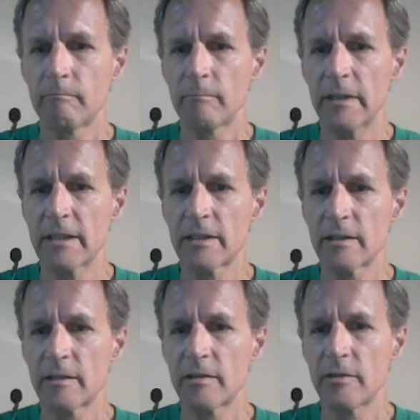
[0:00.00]

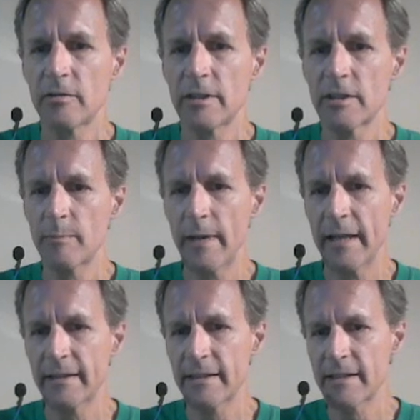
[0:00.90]
Let's do this
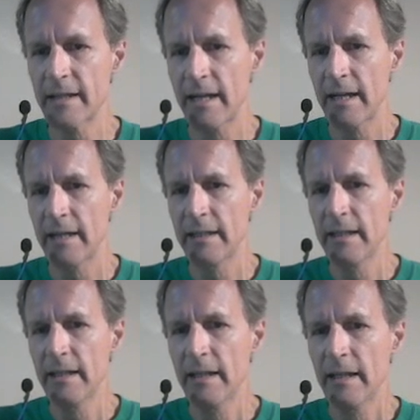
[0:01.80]
math inside.
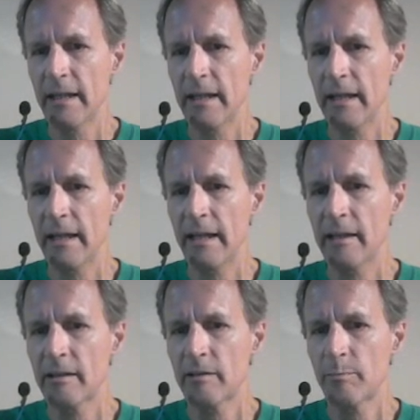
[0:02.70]

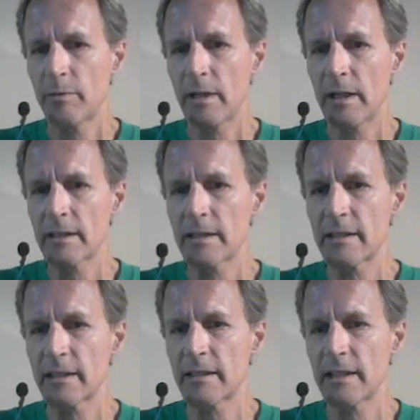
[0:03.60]
8 plus
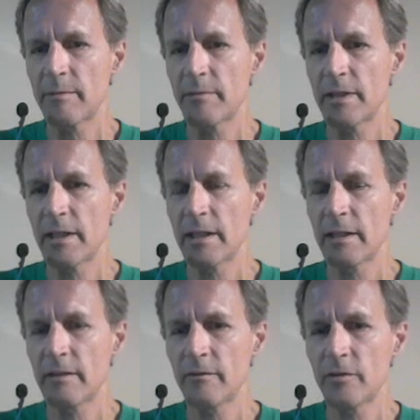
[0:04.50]
6 times
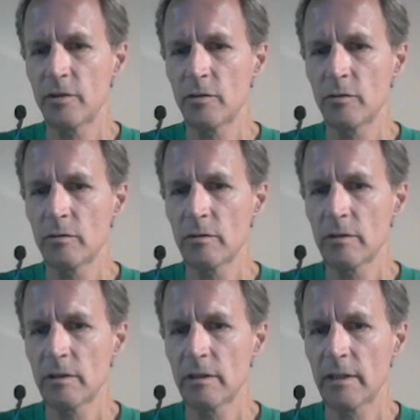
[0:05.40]
negative 2,
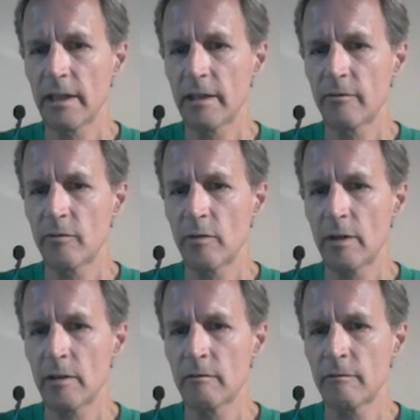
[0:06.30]
negative
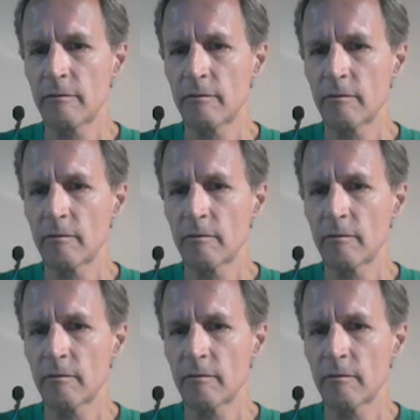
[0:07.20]
12.